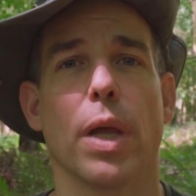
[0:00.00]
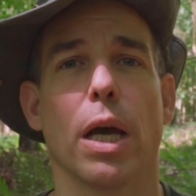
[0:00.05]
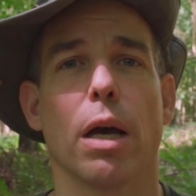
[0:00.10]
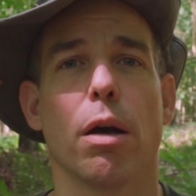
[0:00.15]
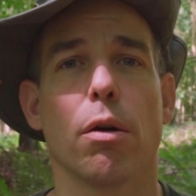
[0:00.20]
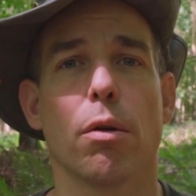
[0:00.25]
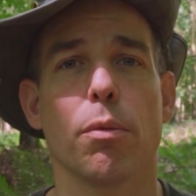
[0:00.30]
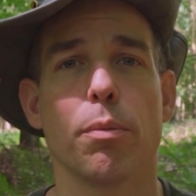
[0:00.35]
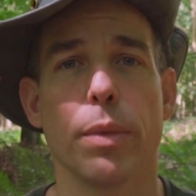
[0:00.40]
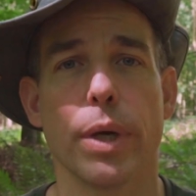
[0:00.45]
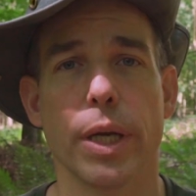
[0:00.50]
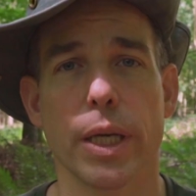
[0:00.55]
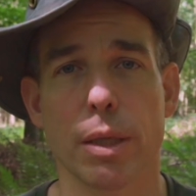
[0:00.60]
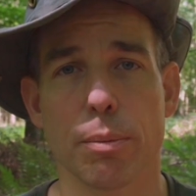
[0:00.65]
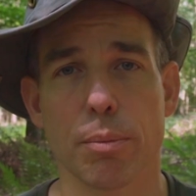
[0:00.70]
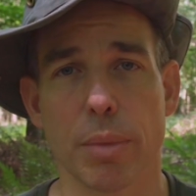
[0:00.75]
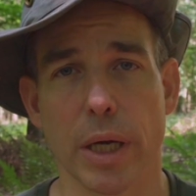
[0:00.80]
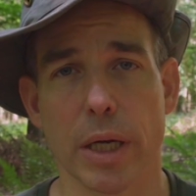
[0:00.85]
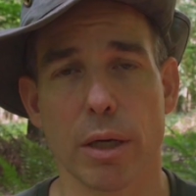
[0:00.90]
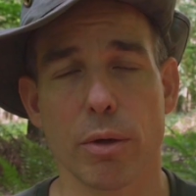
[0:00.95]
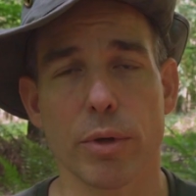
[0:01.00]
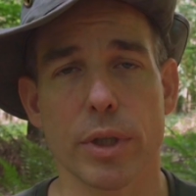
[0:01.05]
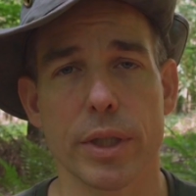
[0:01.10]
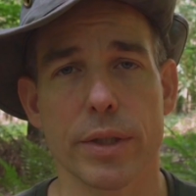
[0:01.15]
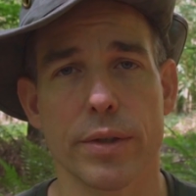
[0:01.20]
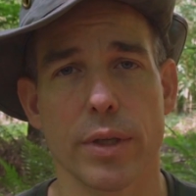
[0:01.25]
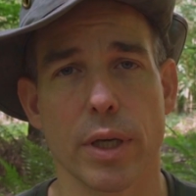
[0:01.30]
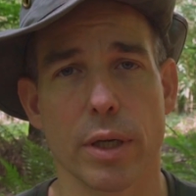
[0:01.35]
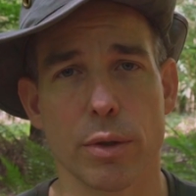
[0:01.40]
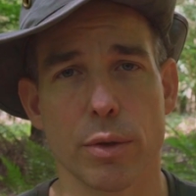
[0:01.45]
how many
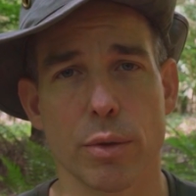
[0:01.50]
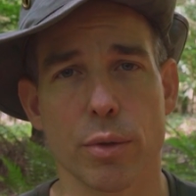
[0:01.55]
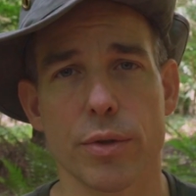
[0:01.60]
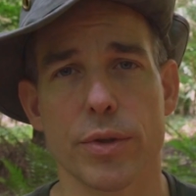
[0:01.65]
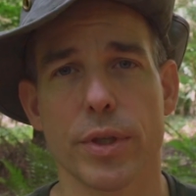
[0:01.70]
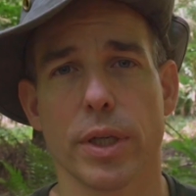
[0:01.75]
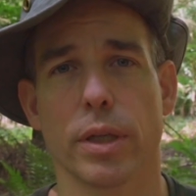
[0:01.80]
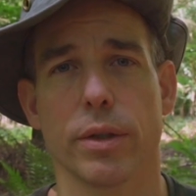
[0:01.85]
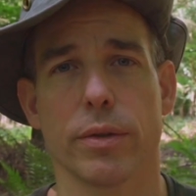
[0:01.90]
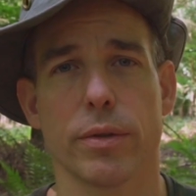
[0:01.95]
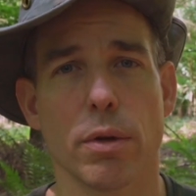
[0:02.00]
binaries you're using,